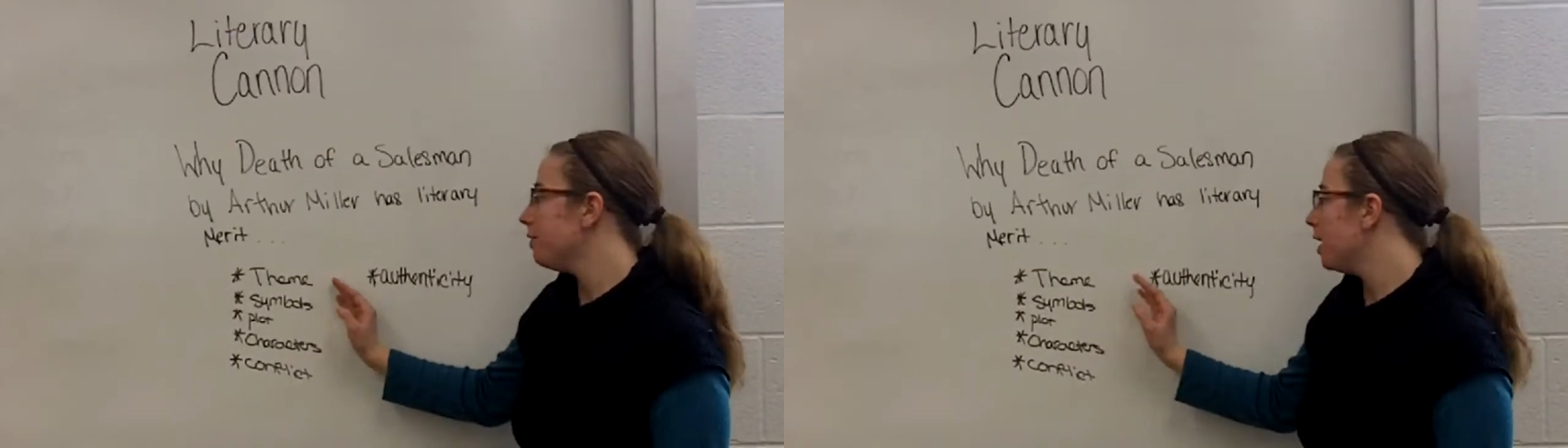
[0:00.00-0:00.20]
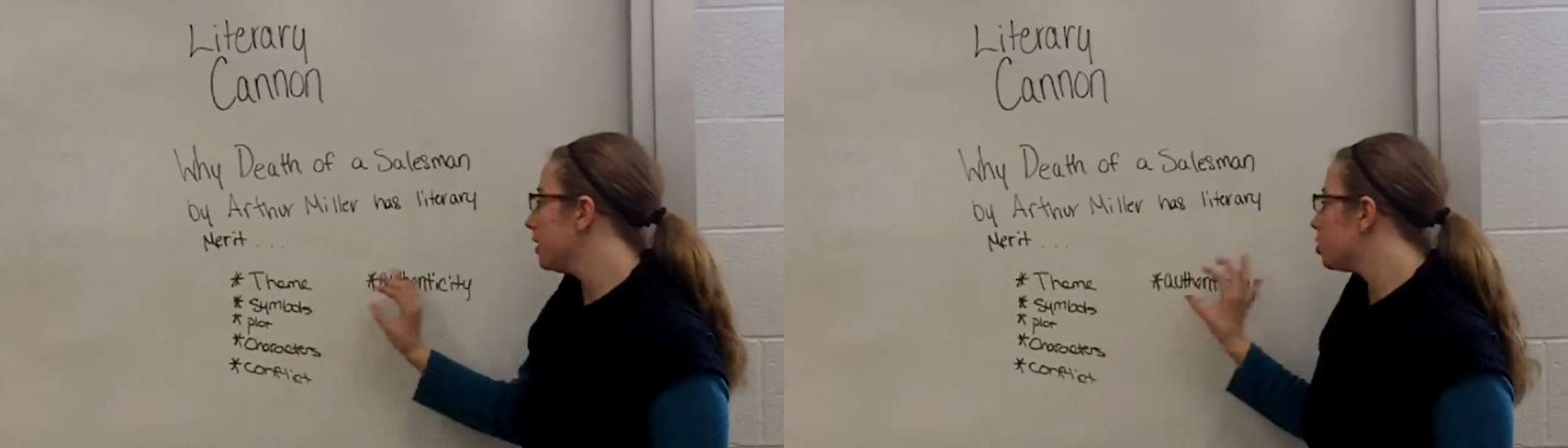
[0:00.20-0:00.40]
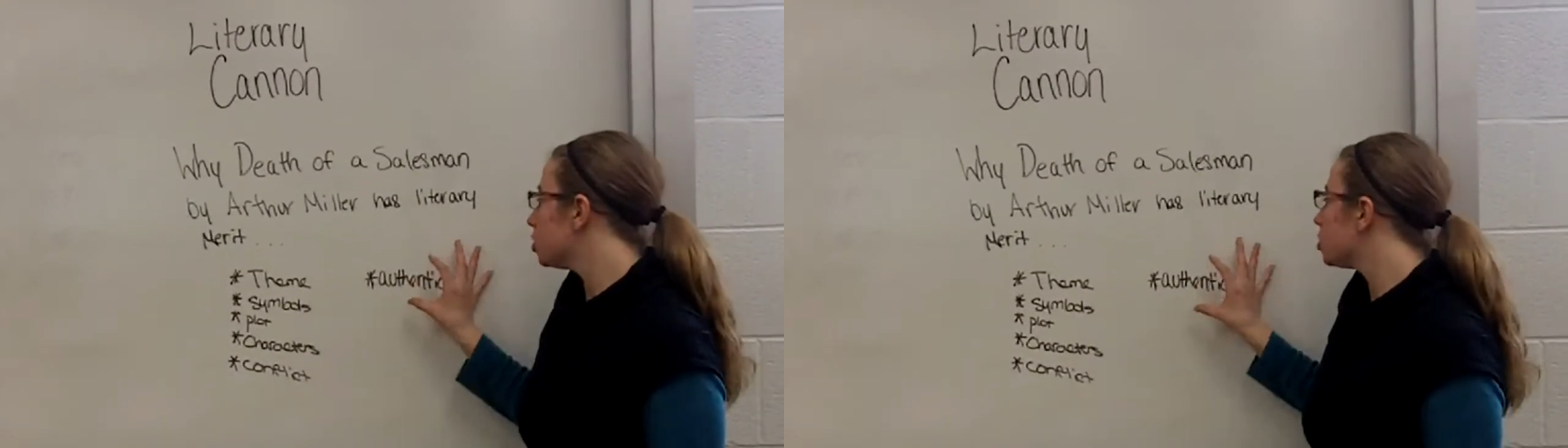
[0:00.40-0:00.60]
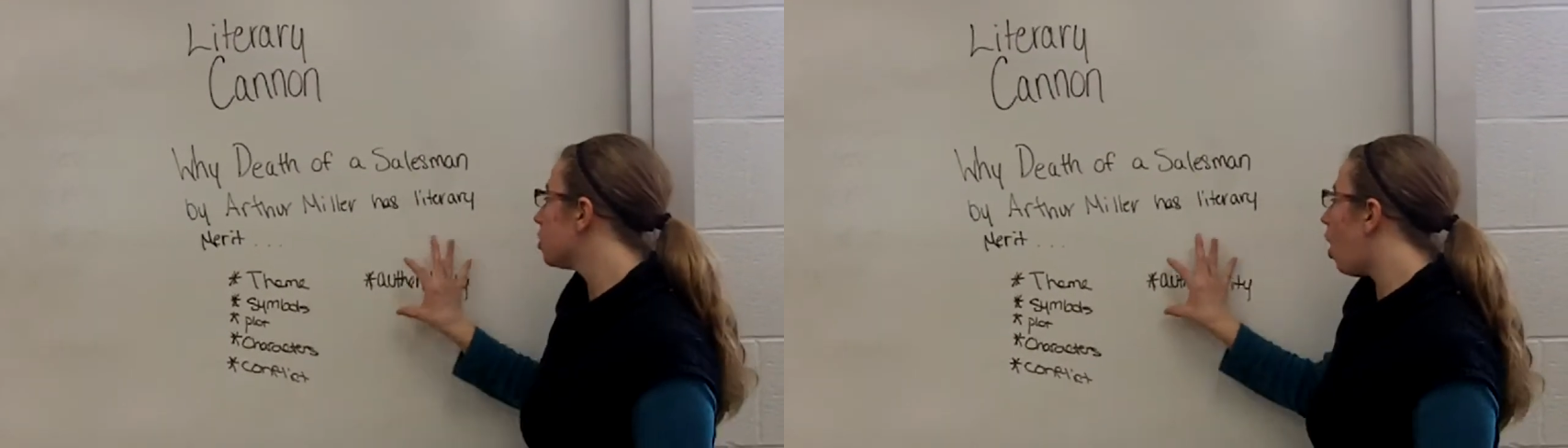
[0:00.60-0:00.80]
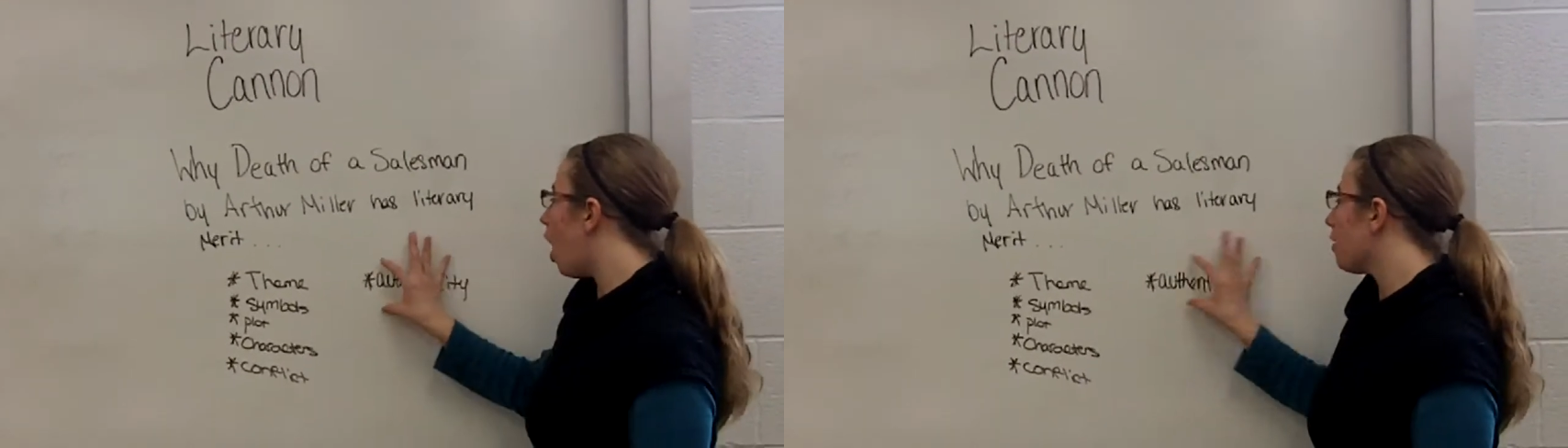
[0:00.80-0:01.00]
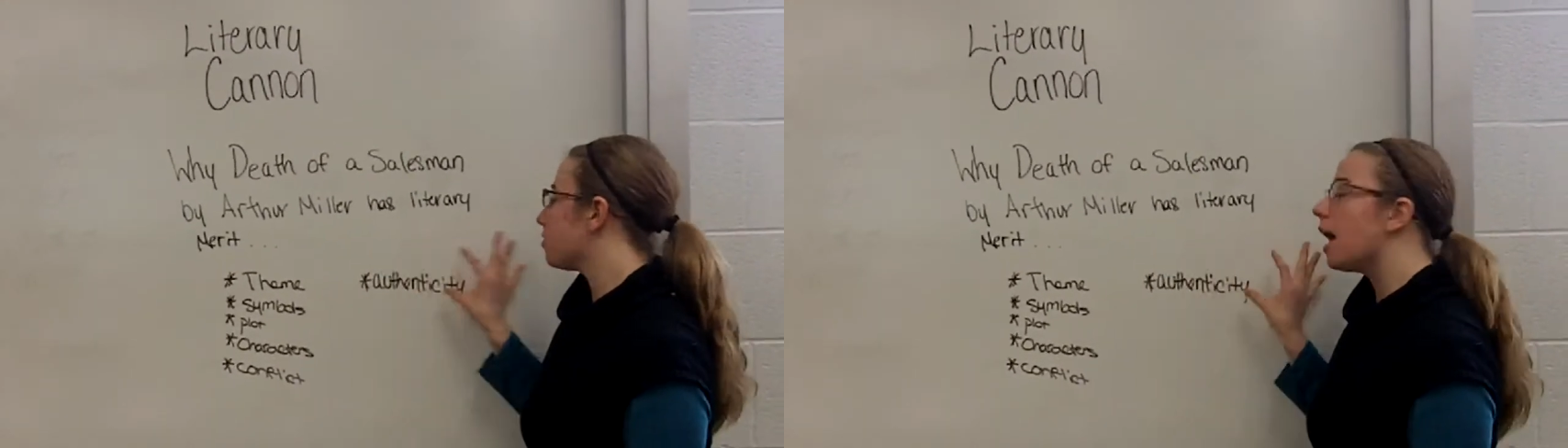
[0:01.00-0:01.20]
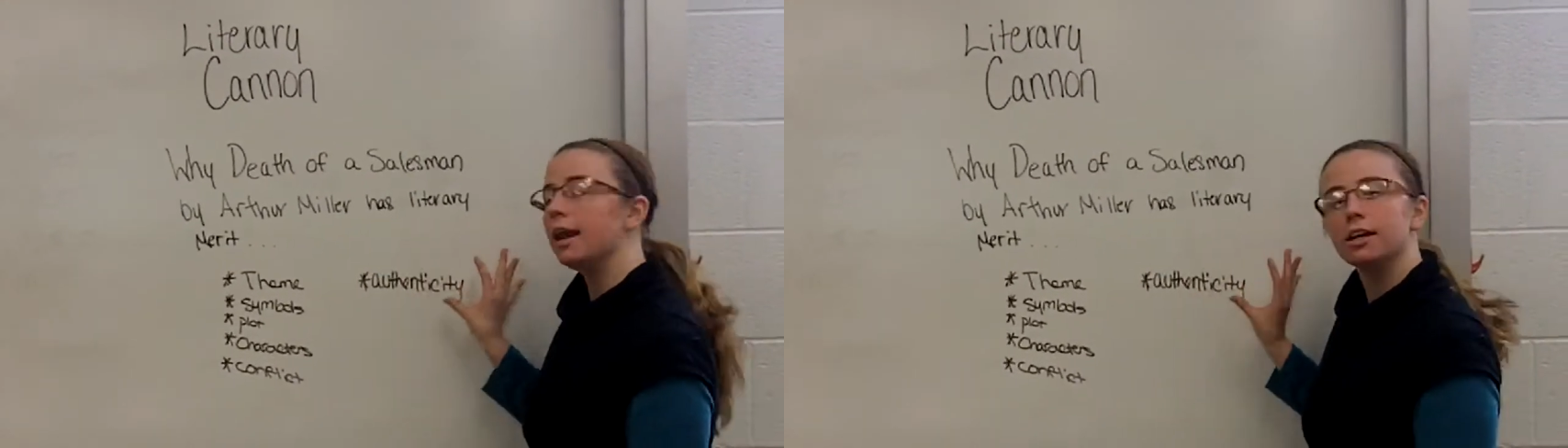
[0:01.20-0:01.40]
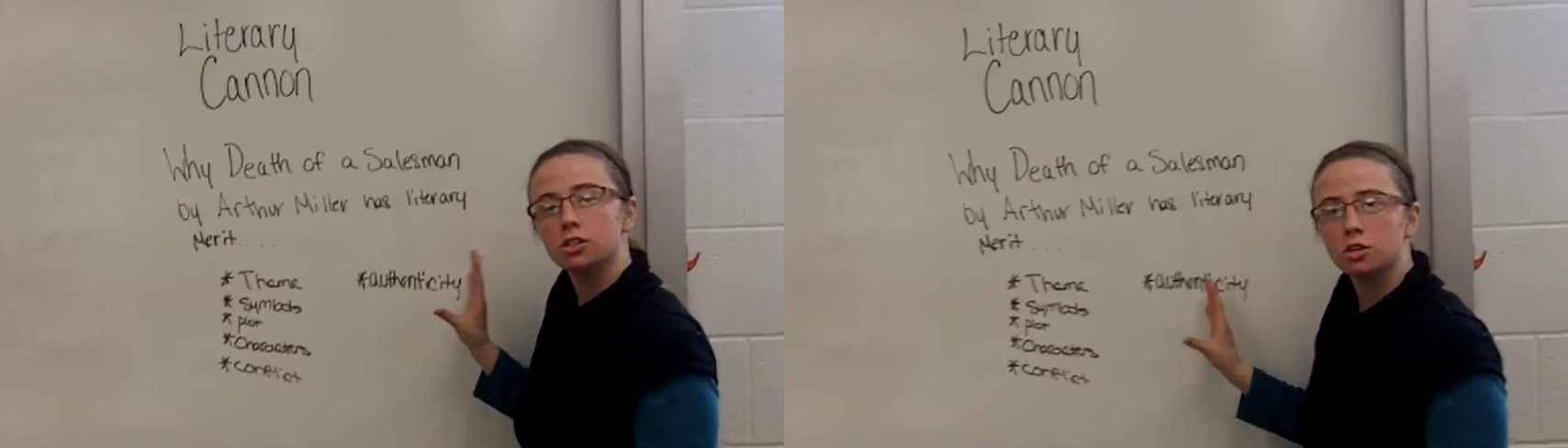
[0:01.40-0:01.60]
And then it's just an
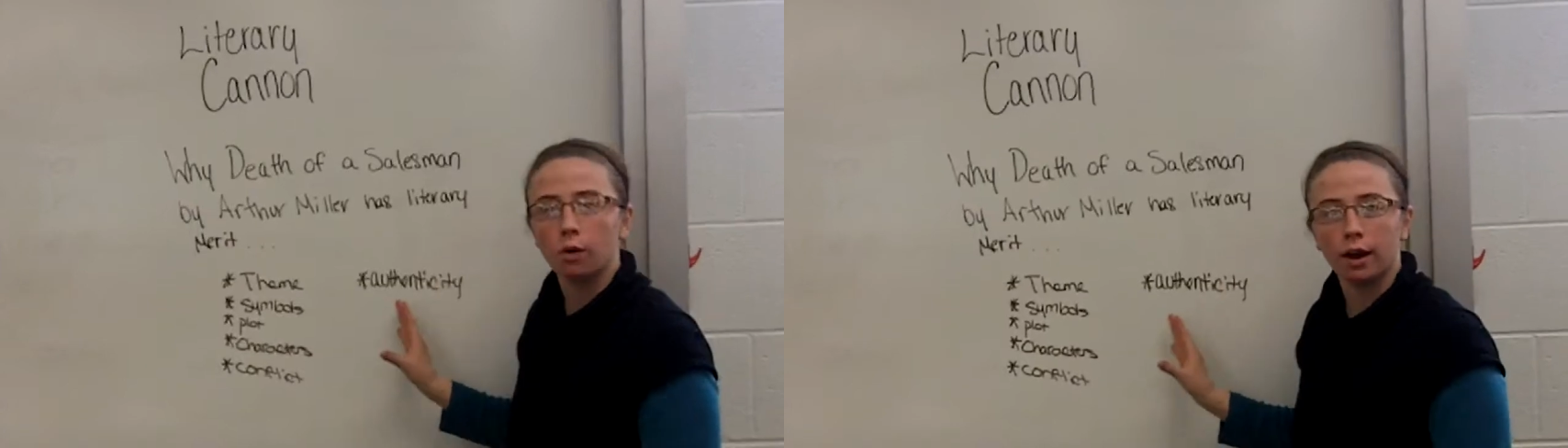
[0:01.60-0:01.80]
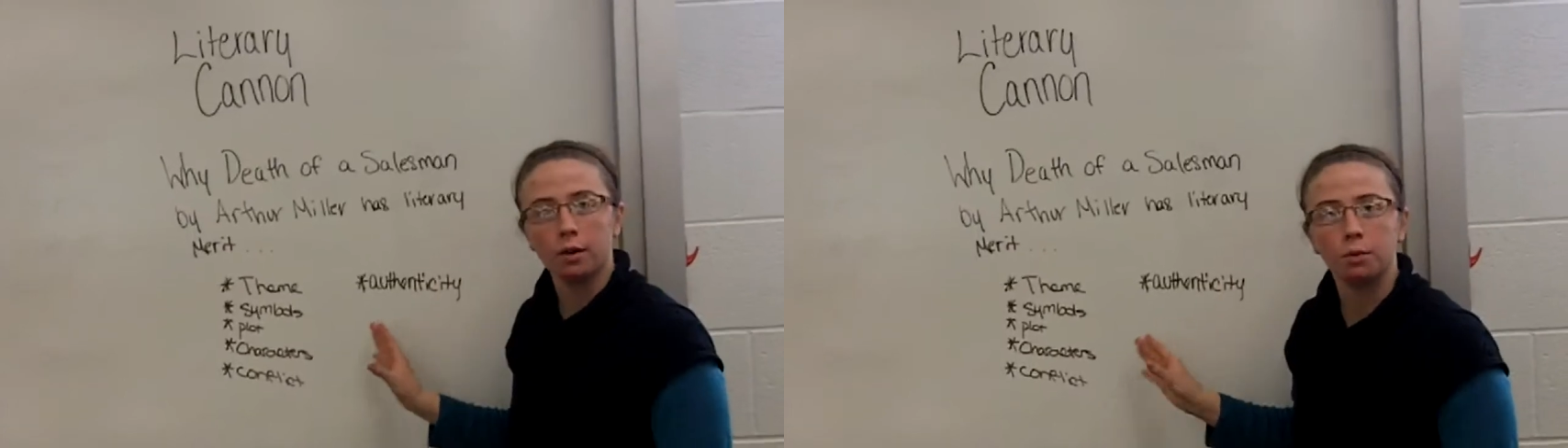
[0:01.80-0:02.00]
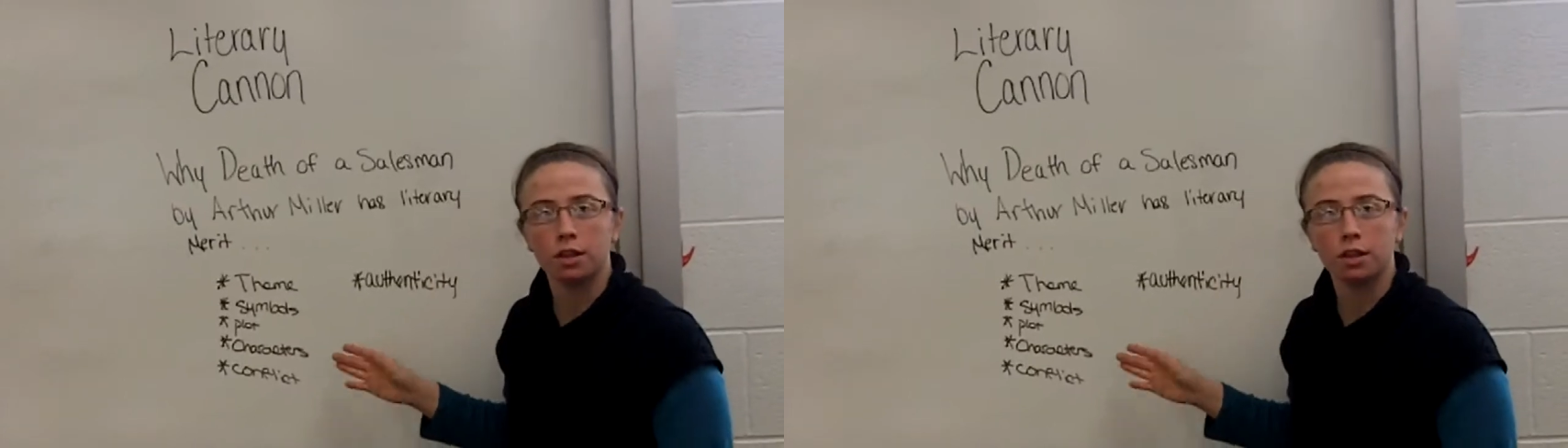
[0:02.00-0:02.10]
authentic story